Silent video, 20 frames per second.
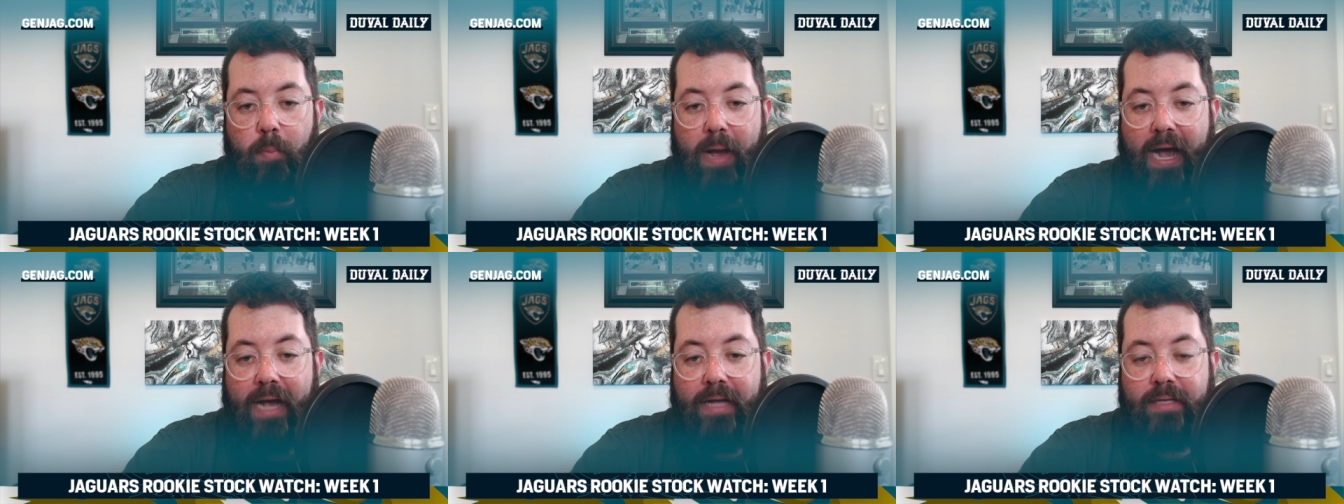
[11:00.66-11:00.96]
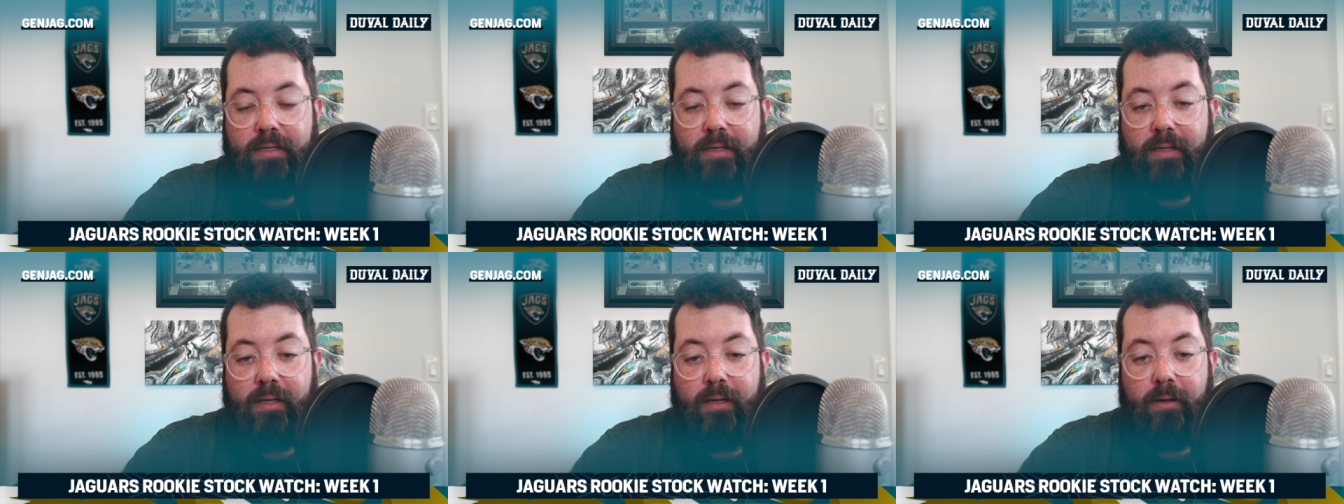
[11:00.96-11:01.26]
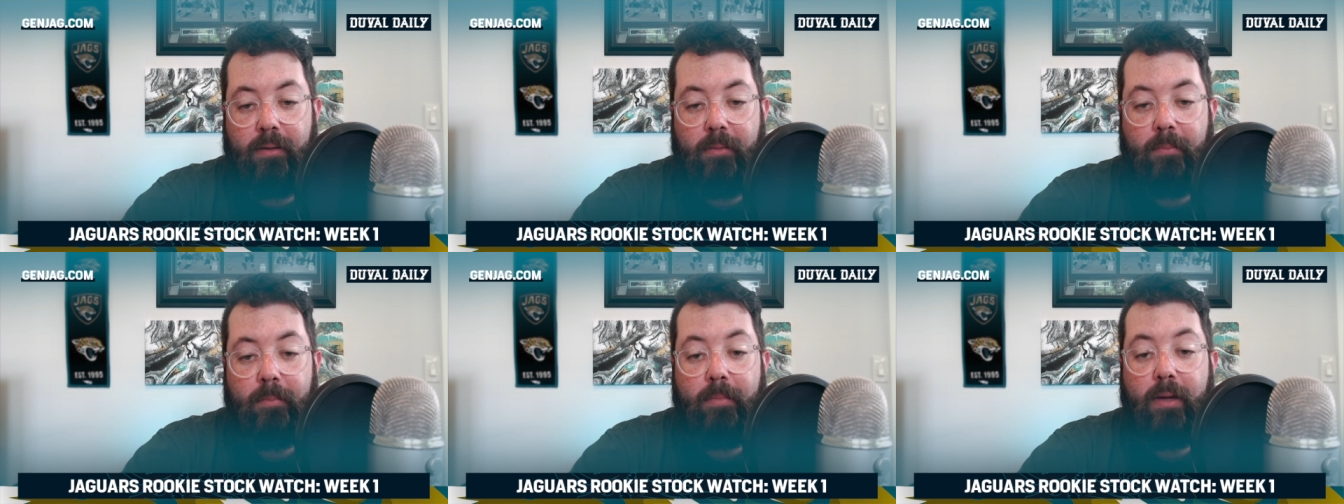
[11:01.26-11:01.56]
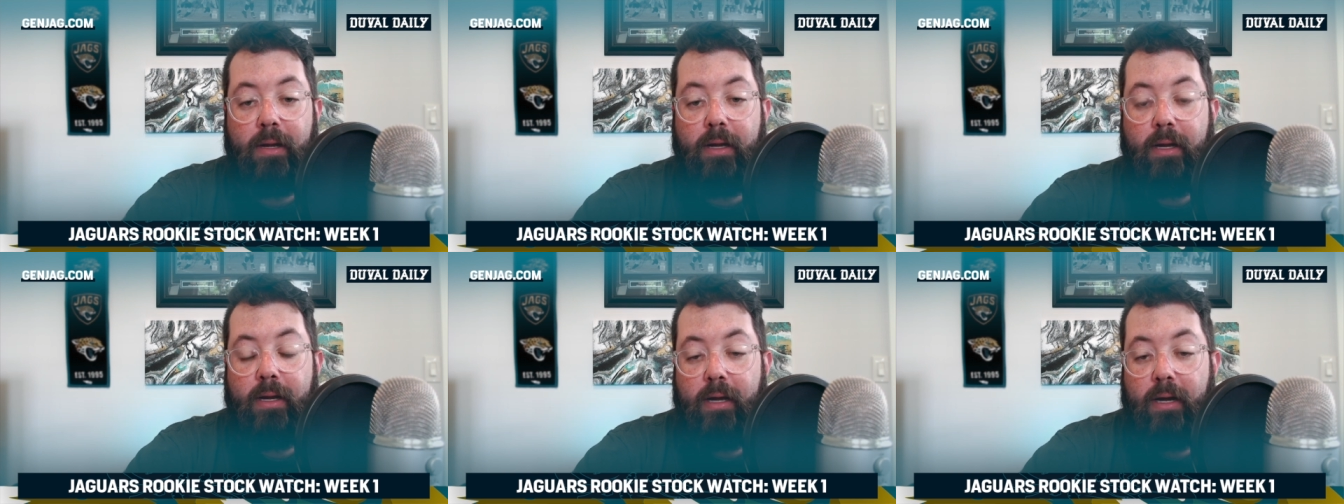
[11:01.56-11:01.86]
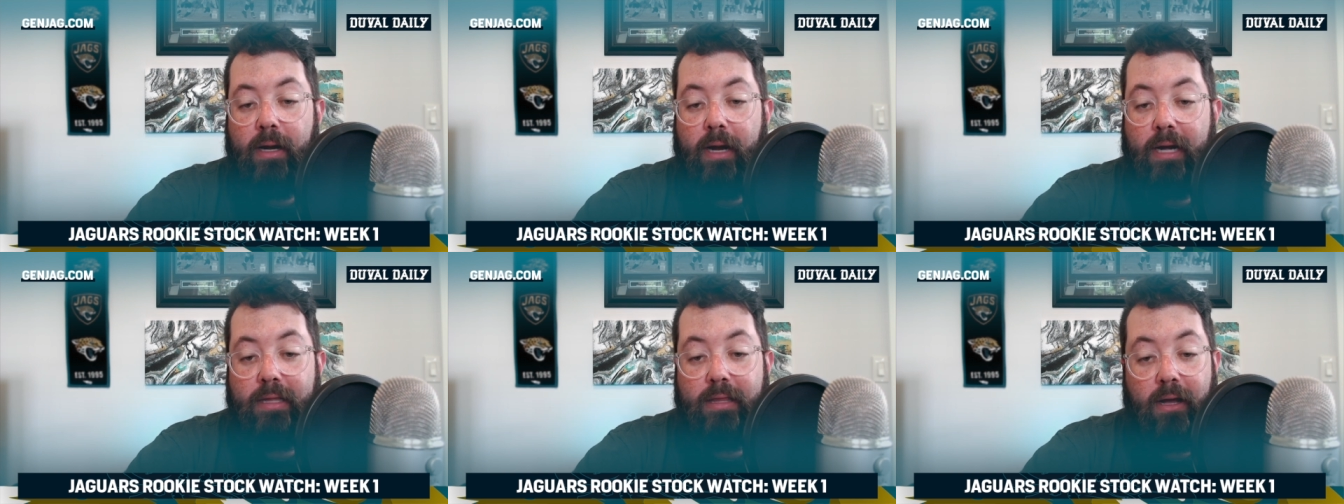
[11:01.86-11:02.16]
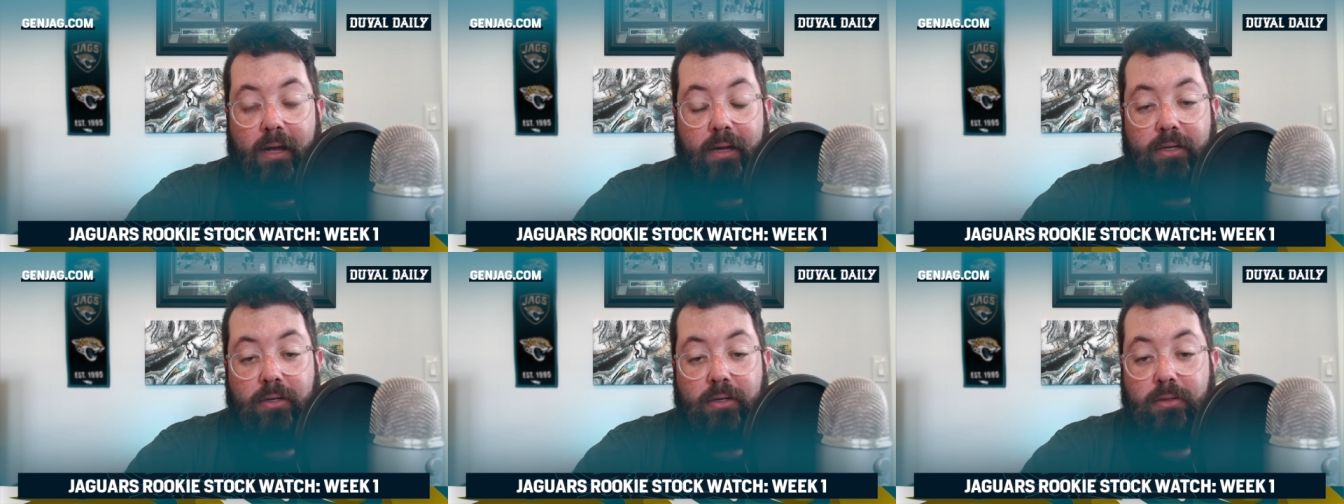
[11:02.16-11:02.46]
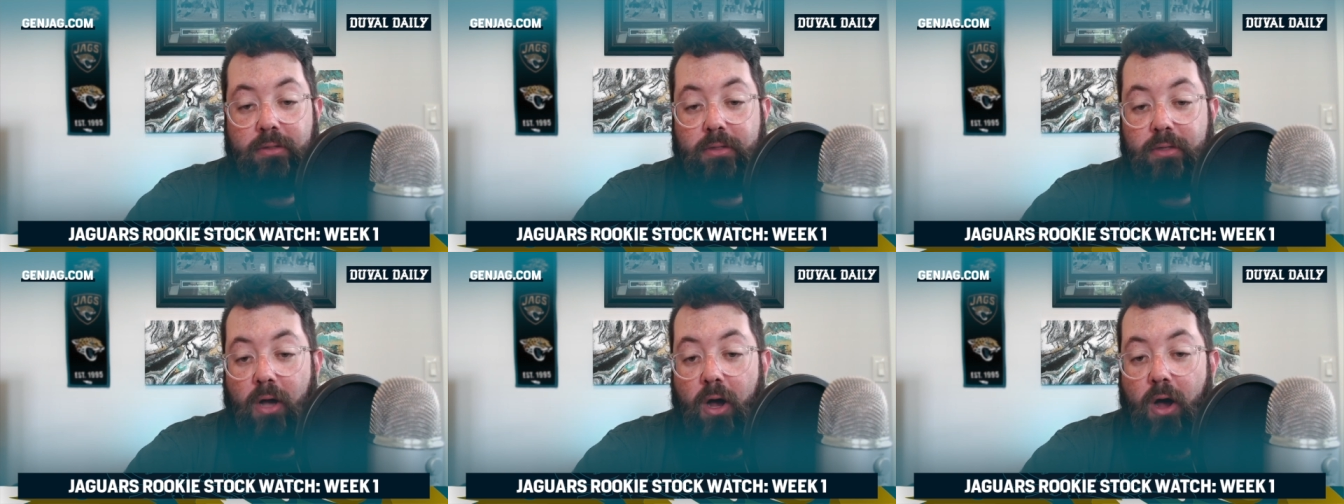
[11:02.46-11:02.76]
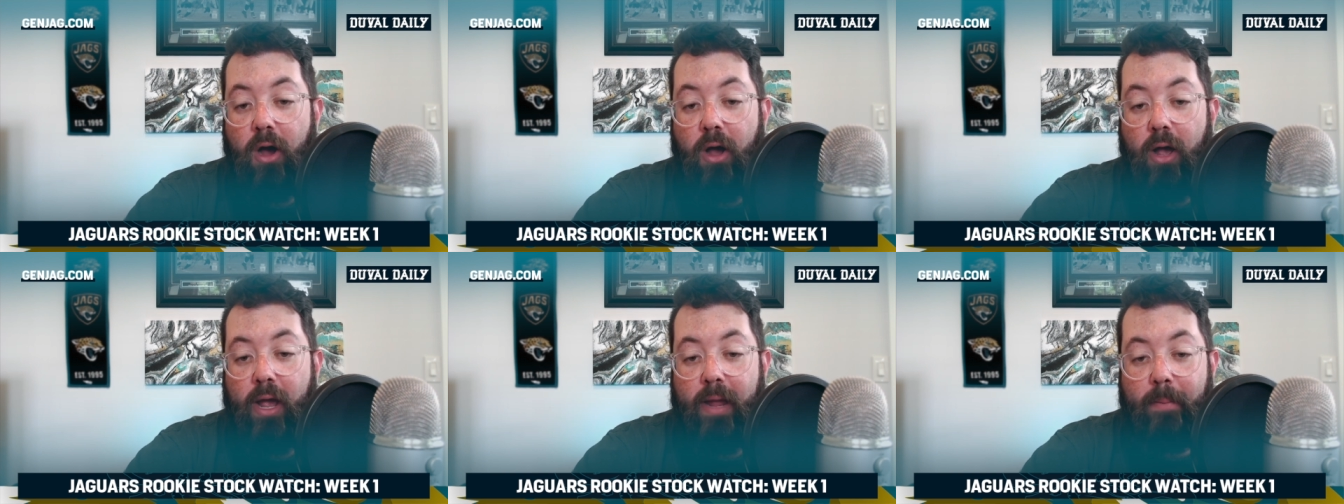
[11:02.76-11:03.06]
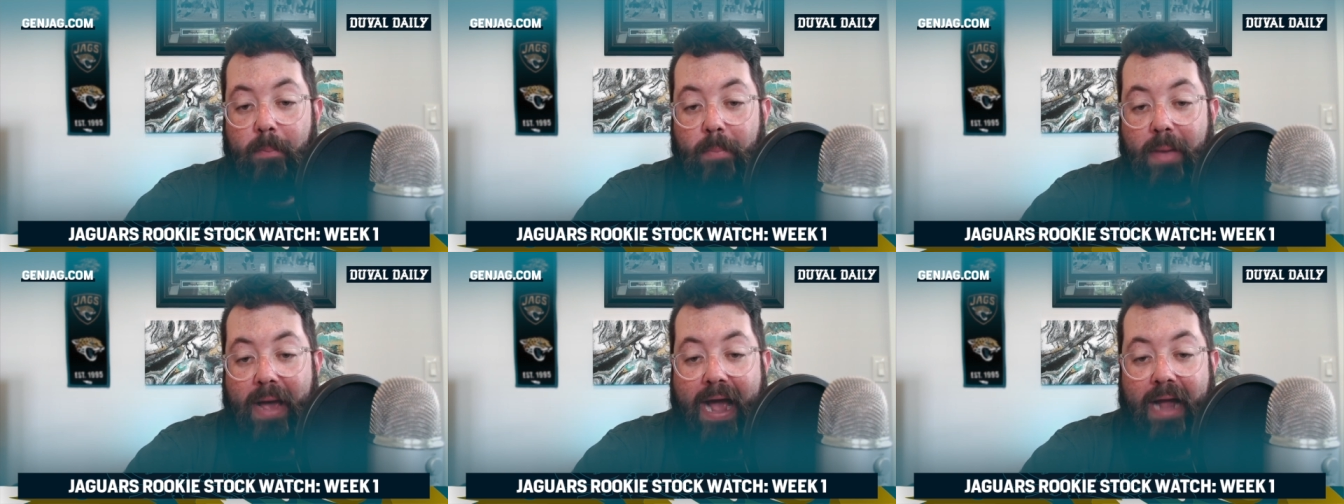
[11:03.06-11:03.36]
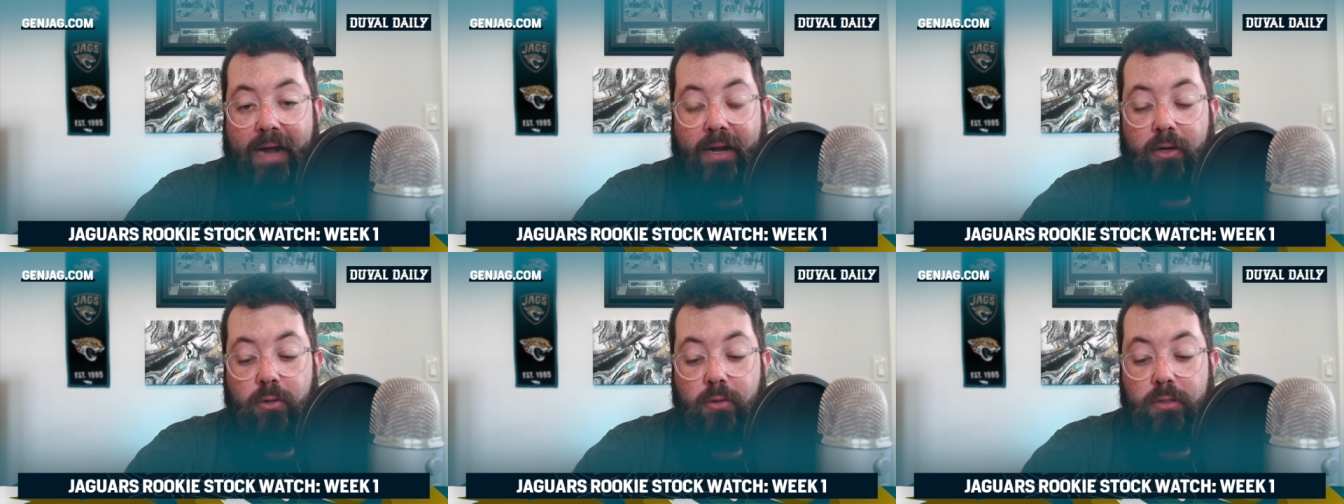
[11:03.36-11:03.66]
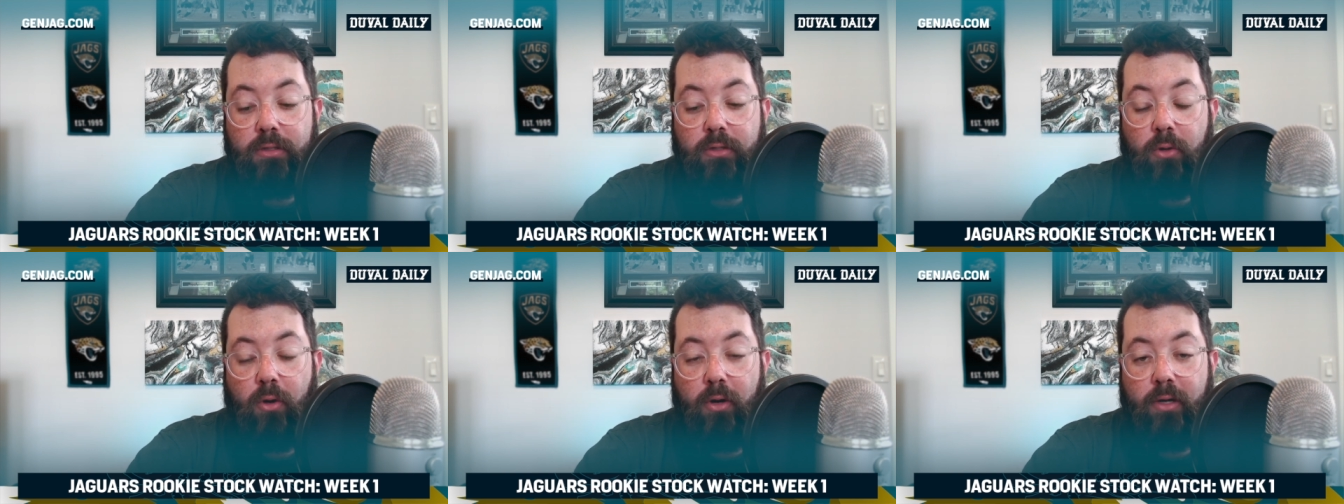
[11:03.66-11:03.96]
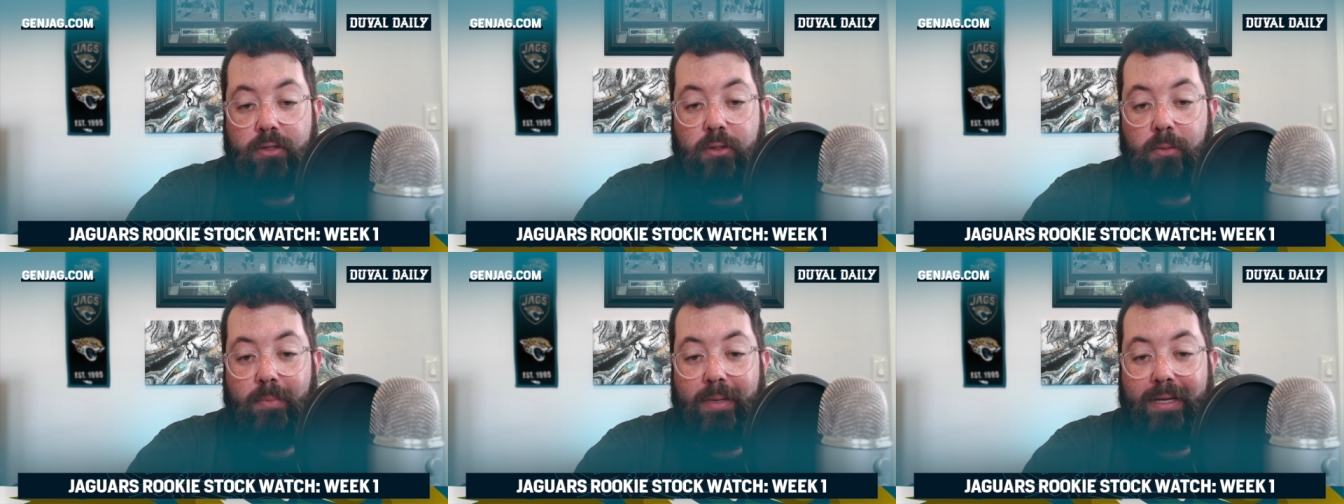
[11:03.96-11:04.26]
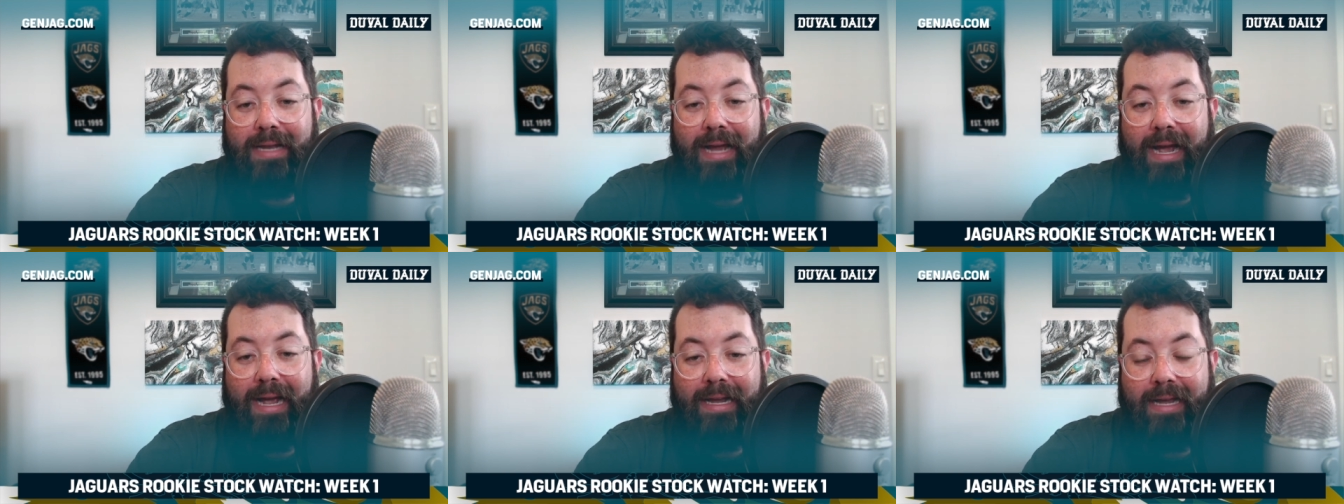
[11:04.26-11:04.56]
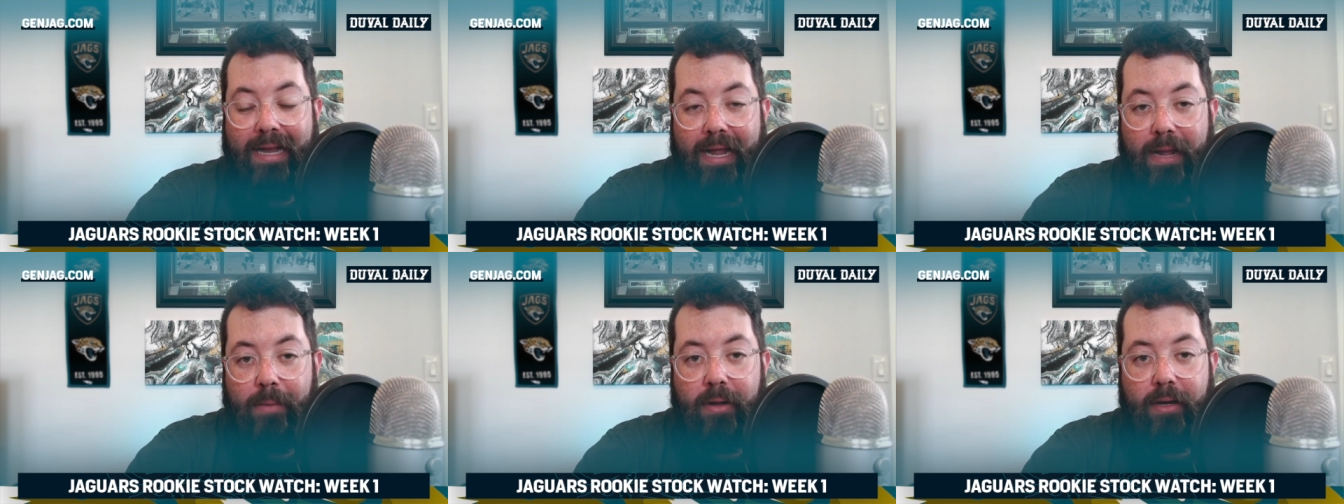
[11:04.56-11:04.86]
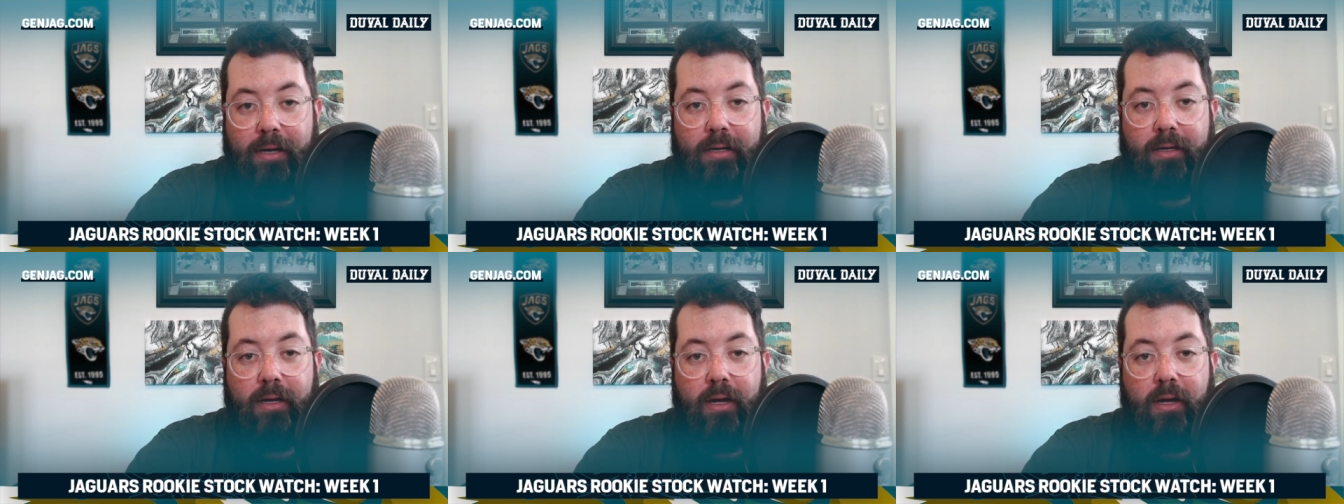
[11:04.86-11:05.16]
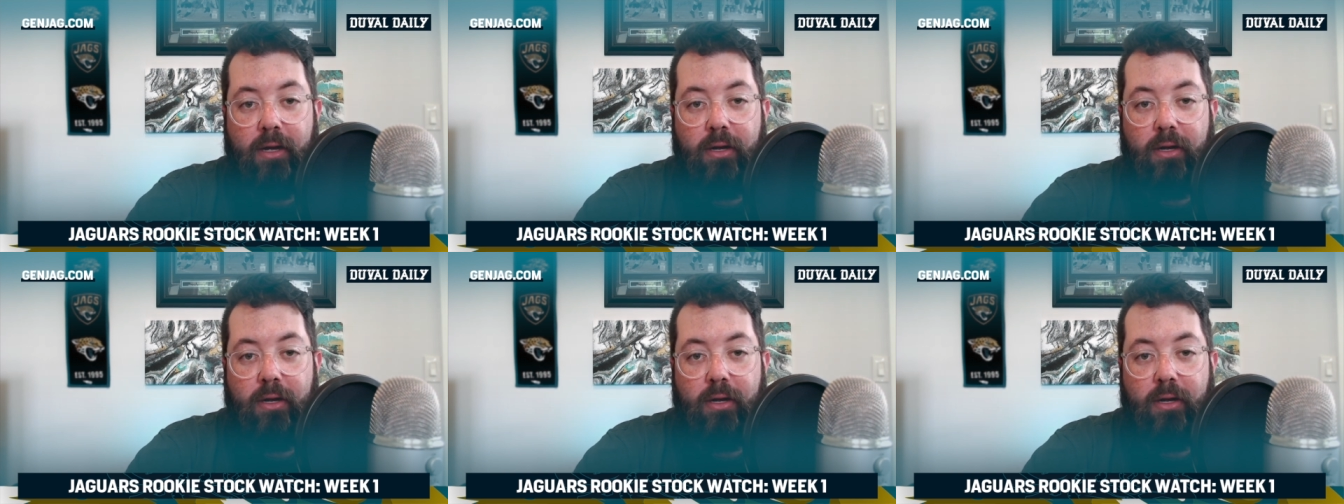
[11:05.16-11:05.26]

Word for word: past them. I thought you saw a back who is going to be dynamic,